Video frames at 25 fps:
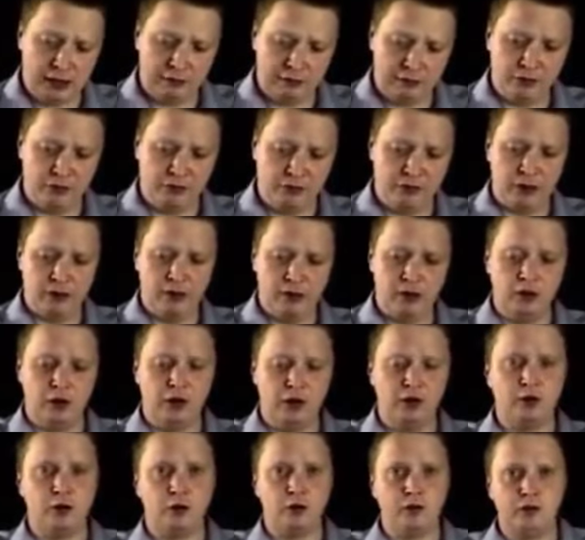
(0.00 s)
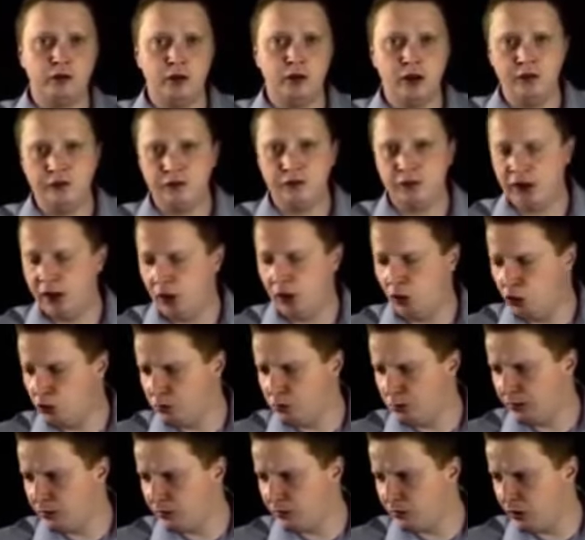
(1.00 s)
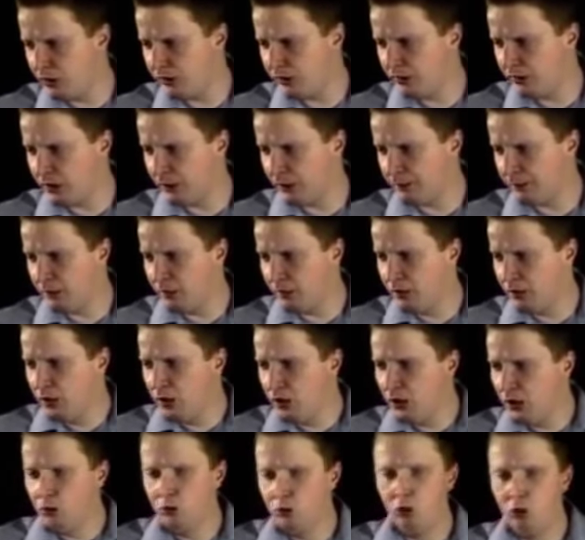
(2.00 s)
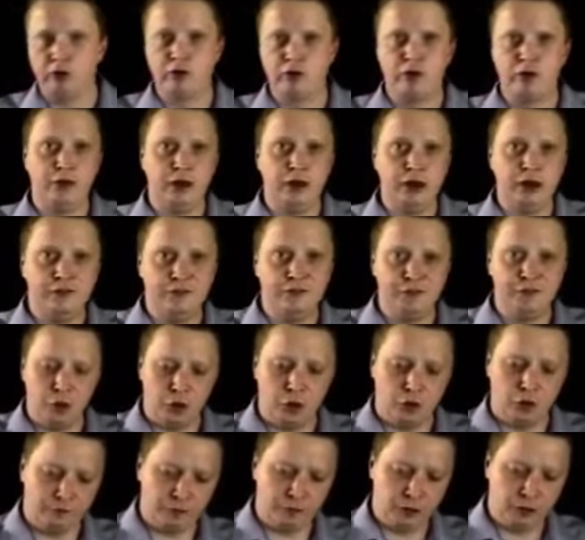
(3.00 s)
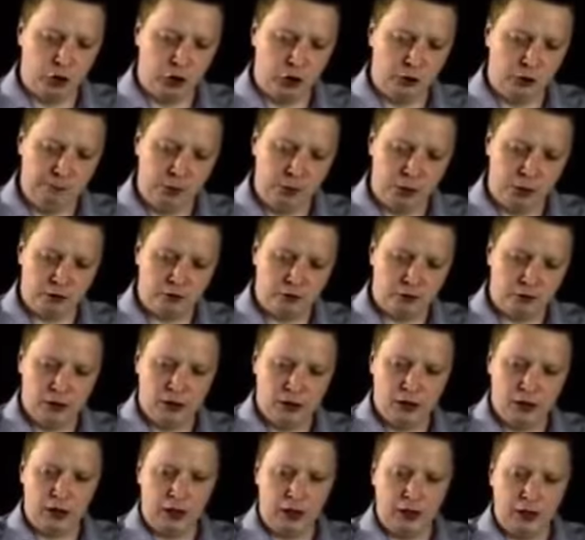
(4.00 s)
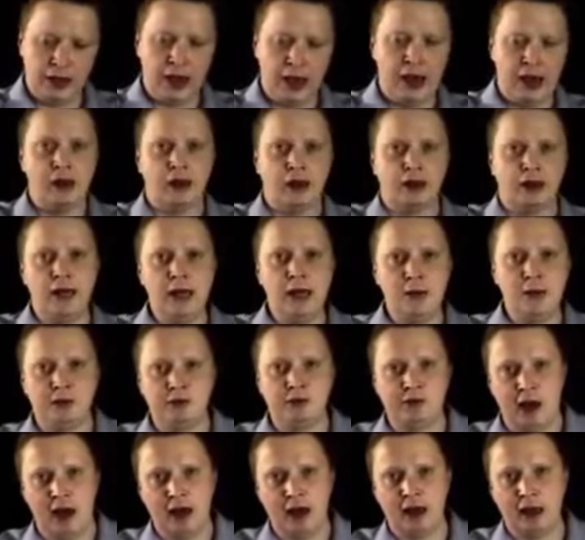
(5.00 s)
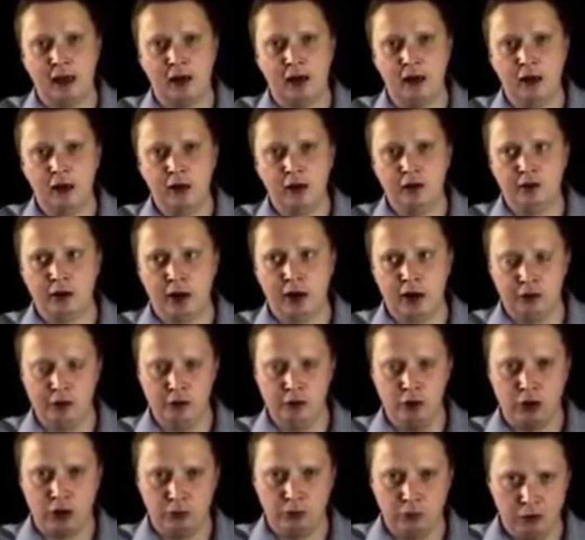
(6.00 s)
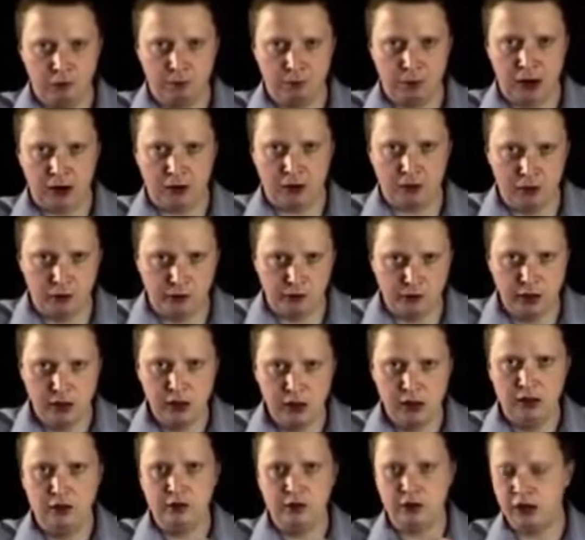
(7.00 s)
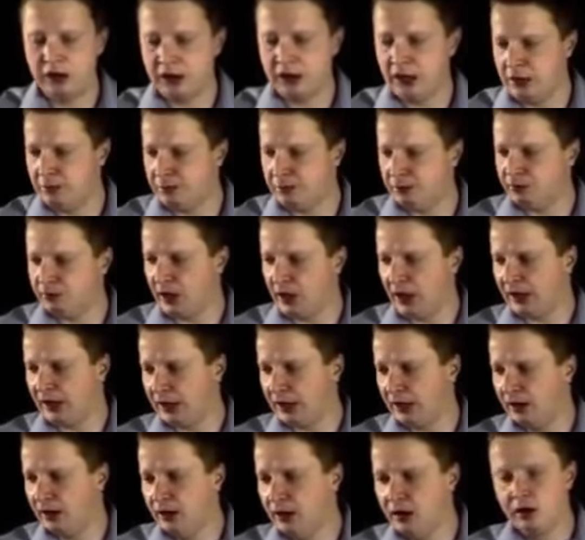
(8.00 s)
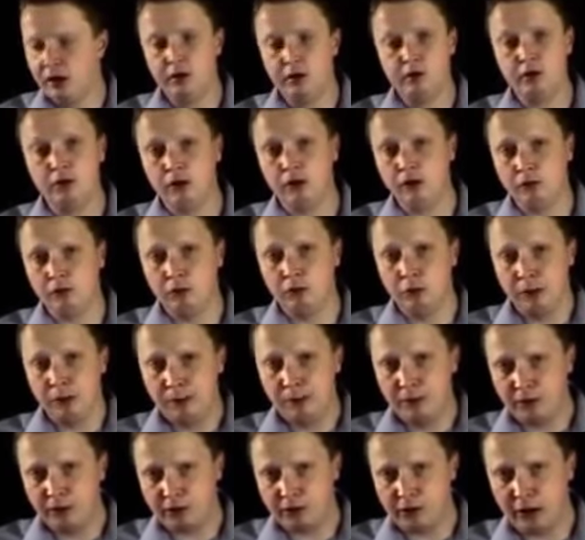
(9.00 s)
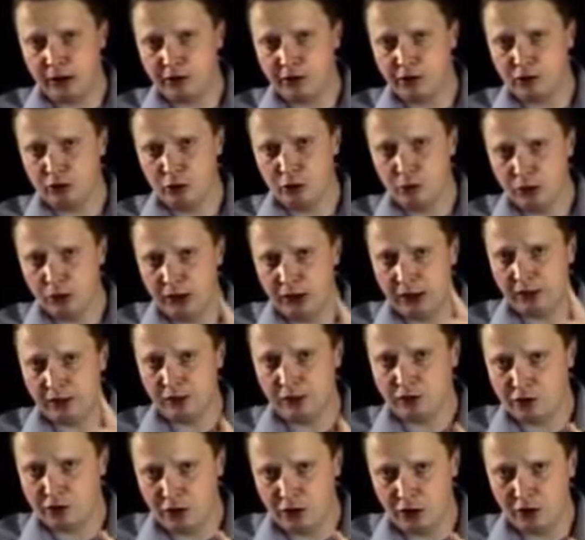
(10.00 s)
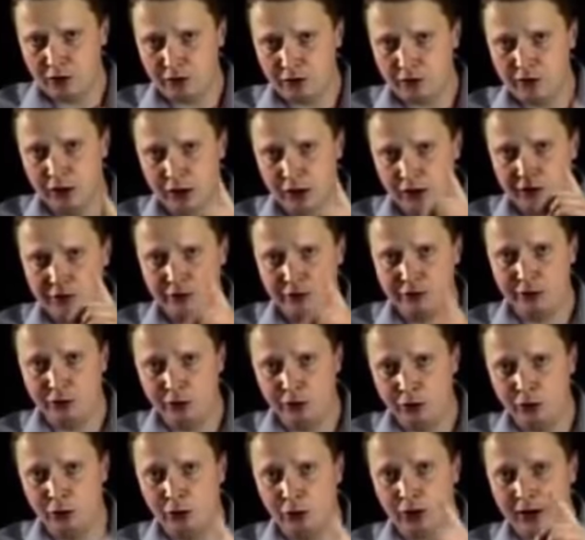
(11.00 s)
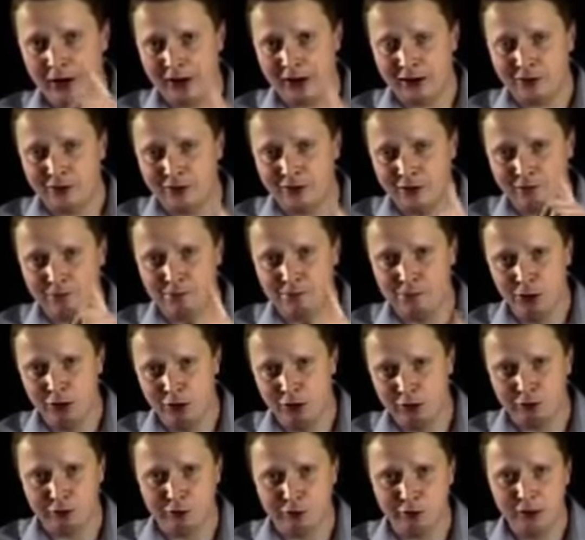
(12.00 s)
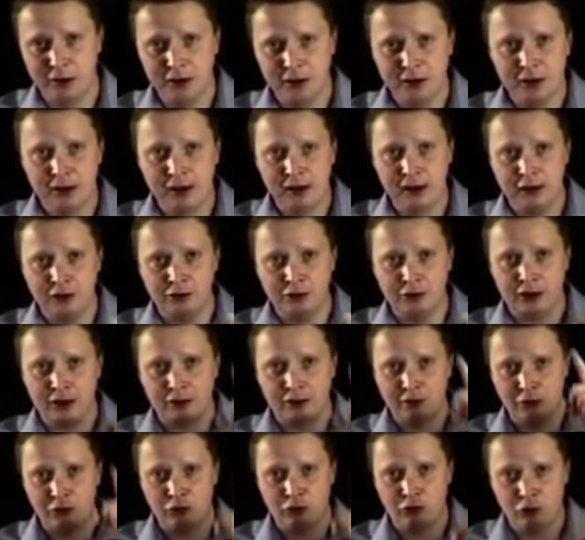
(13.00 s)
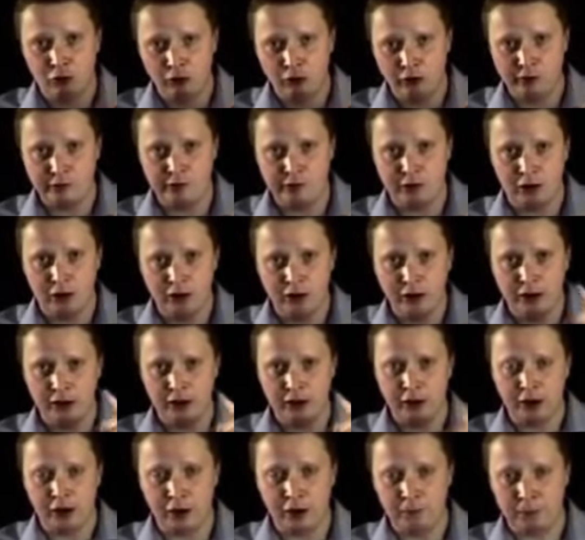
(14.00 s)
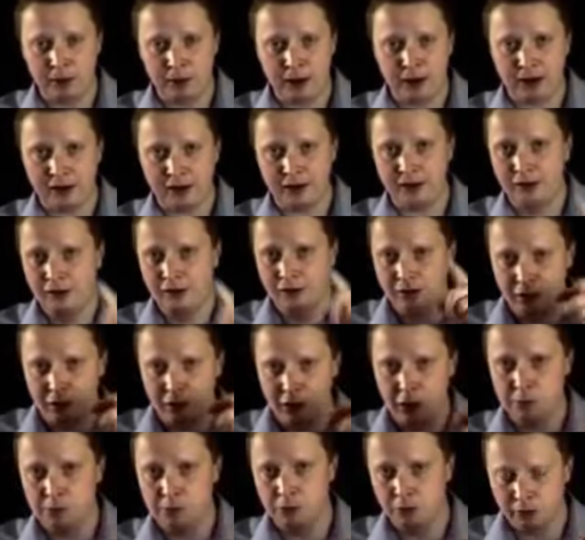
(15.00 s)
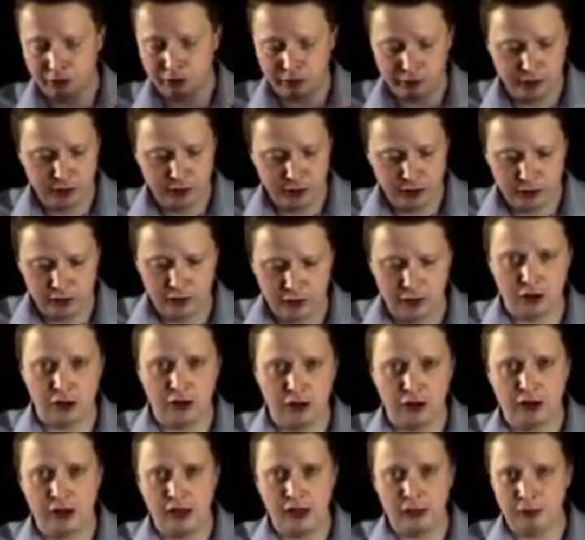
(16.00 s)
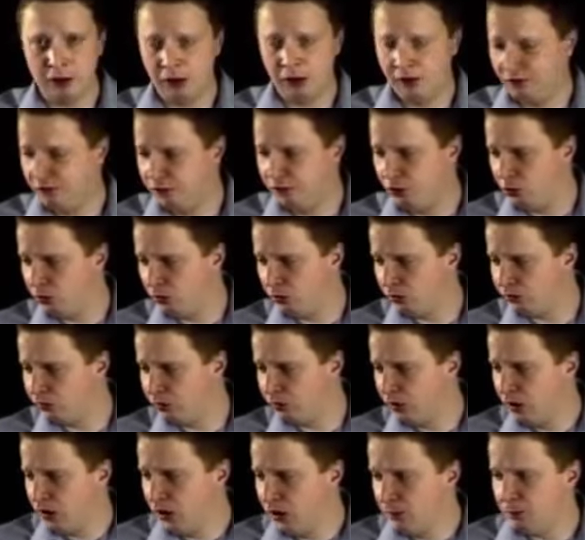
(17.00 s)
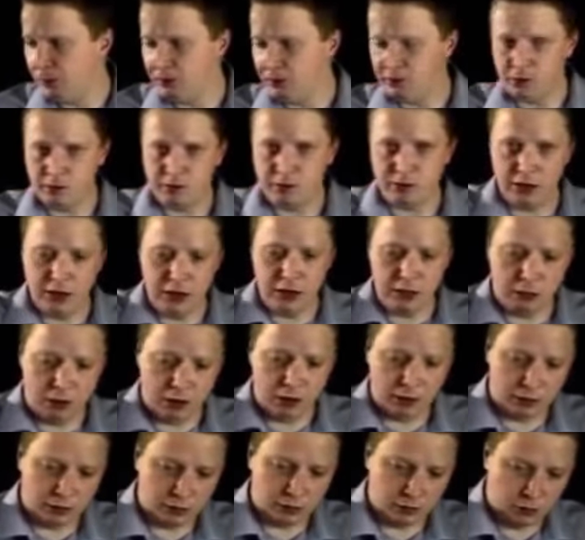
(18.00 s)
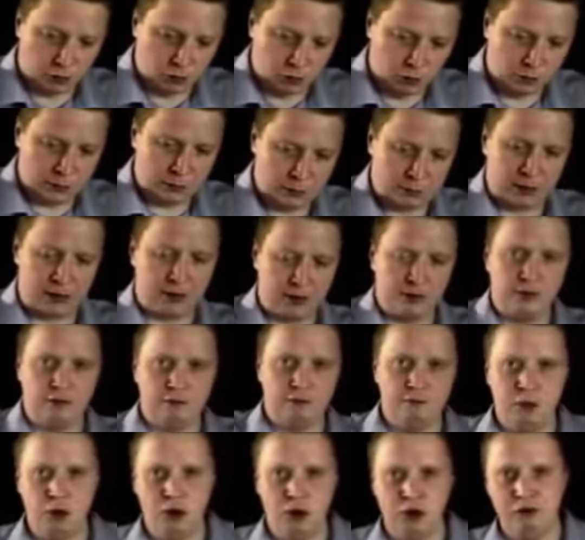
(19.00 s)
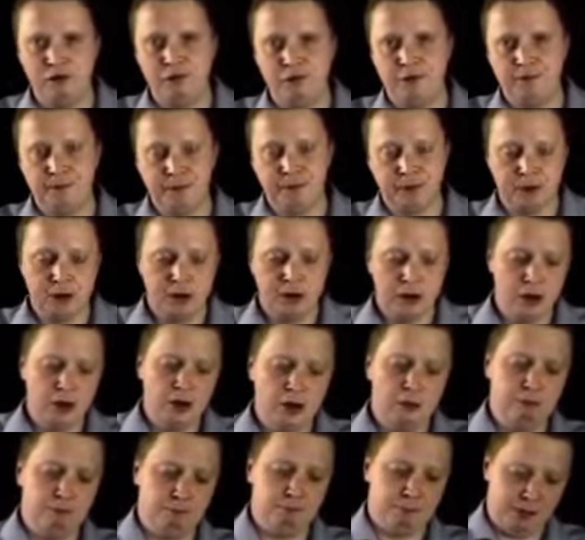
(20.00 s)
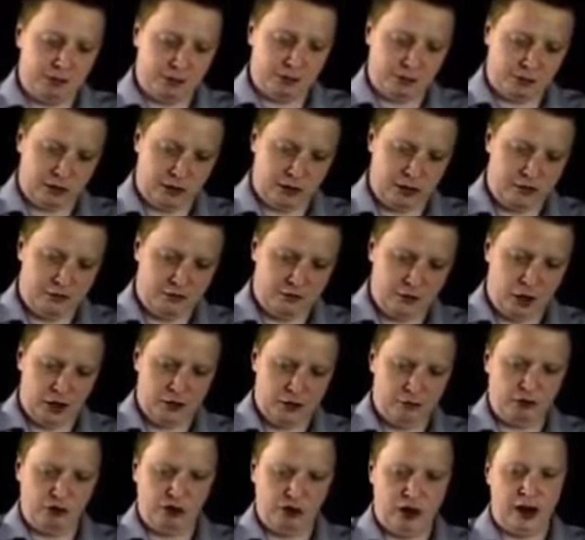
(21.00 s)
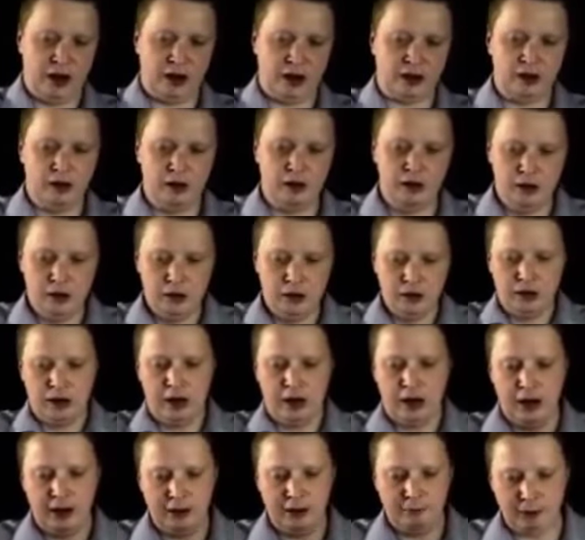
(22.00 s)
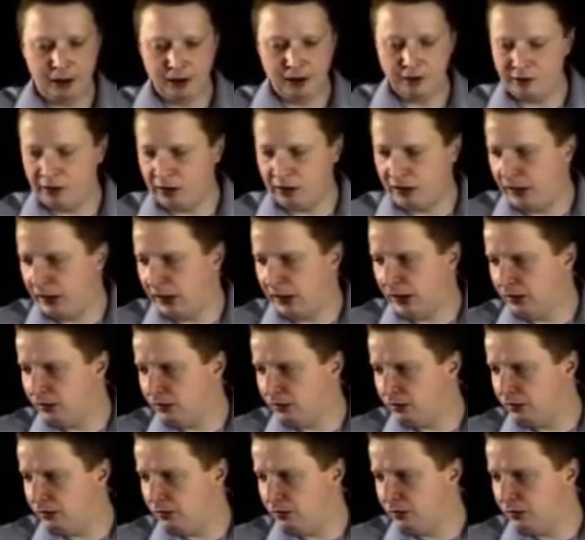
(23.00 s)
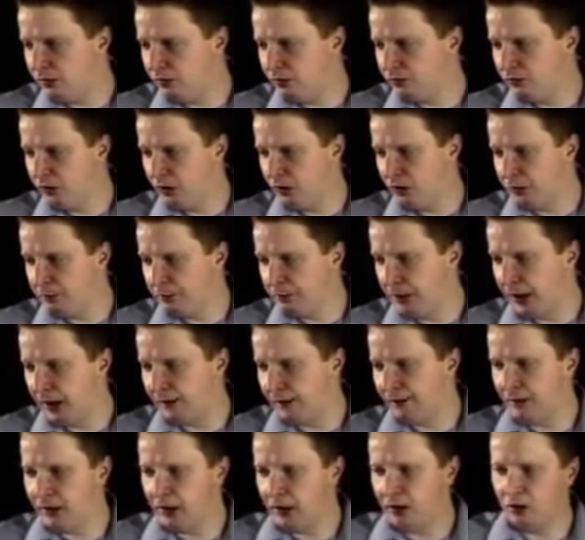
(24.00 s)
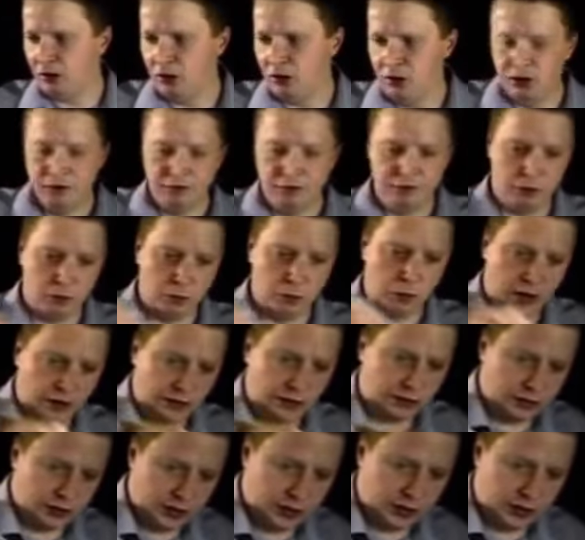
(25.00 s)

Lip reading: Have to defend the knight on c3, horribly tied up. Rook to d4, good move. Again, keep attacking. Tal's not going to move backwards, he's going to keep attacking. So remember this later on when you get the chance to do your active moves. Interactive choice, are you going to go back? I hope not. You're going to keep going forwards. Bishop to e1, horribly passive move. Bishop to e5, check. And basically, it's very bad now for white.